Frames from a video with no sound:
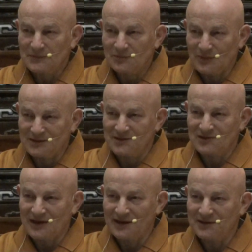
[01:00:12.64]
But the
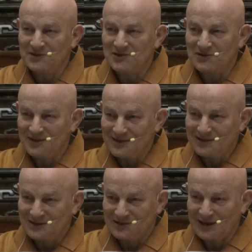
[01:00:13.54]
science
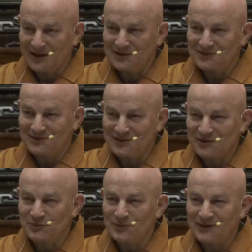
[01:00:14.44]
tried
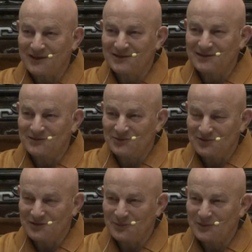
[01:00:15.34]
desperately to
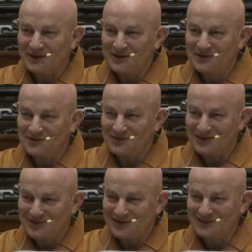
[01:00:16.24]
separate
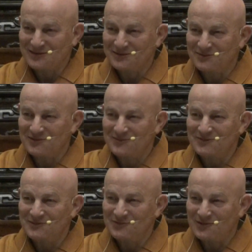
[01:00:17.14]
sensation from
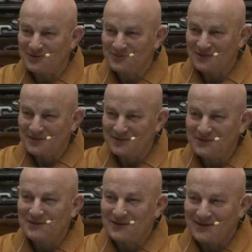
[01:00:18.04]
the form.
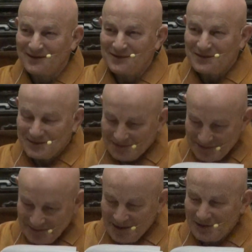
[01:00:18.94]

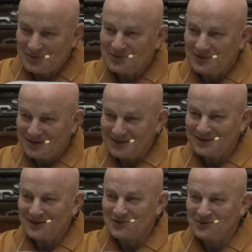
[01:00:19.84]
Now it
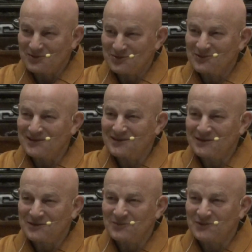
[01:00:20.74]
does not do it
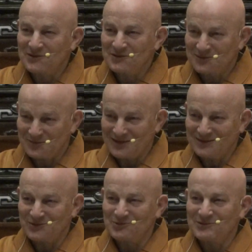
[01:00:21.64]
anymore, but
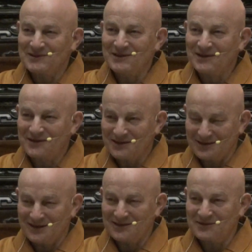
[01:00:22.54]
do we
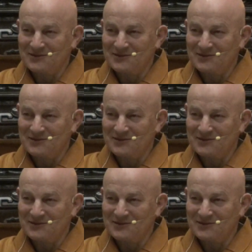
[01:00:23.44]
get